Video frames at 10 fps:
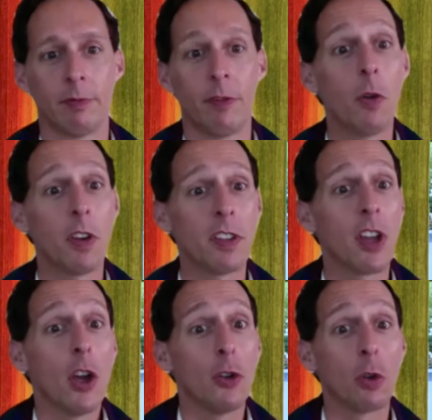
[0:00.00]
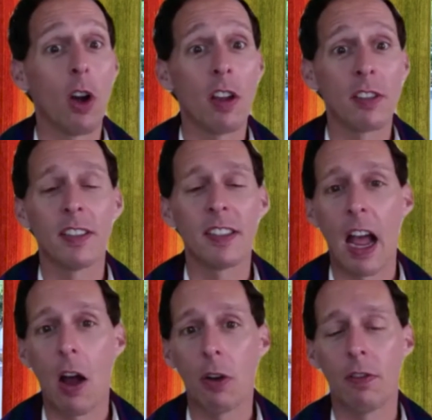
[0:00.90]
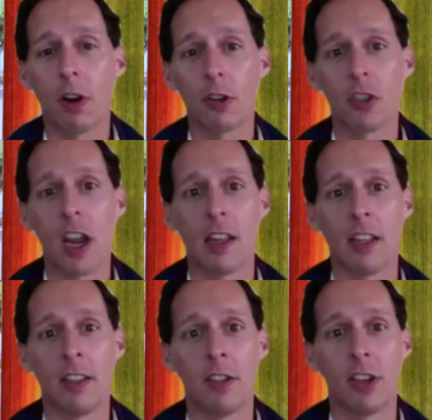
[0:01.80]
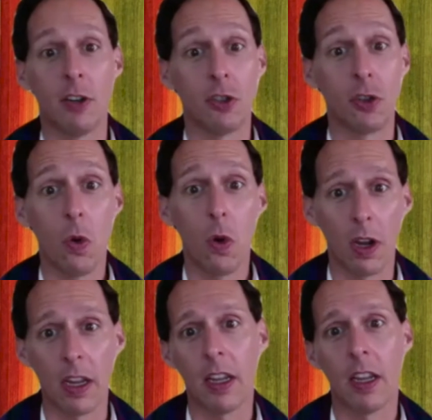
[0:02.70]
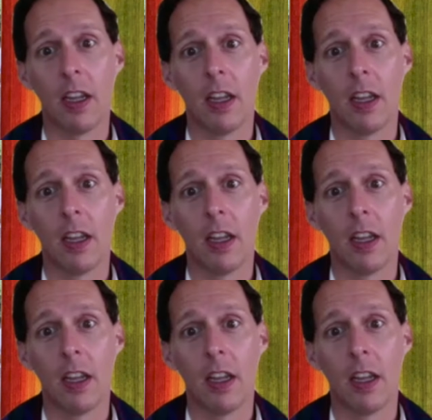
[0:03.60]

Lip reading: Focus draws us out of our challenge, and joy